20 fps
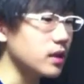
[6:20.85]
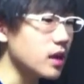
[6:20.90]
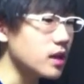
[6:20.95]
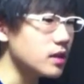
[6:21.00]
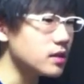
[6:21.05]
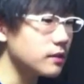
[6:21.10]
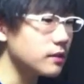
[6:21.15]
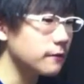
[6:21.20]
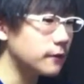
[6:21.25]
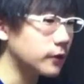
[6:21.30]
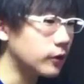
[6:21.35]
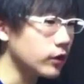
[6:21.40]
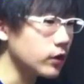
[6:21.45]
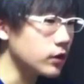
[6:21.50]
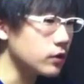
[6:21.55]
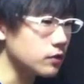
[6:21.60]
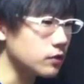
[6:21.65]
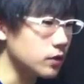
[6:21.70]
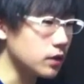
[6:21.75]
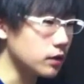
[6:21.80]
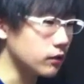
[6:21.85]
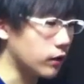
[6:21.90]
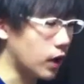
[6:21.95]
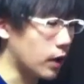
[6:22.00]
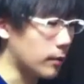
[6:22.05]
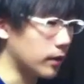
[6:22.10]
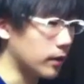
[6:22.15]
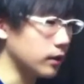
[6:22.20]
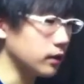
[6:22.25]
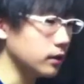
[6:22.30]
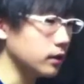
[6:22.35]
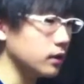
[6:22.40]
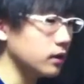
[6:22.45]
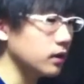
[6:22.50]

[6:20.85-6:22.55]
is a very unique ramen.